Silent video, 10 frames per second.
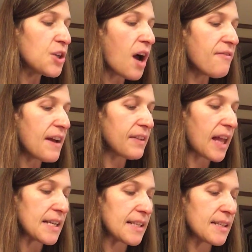taught 5
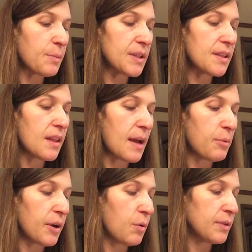classes and went to the
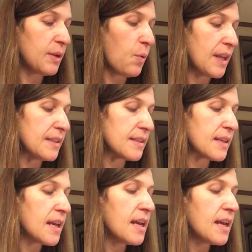library only once.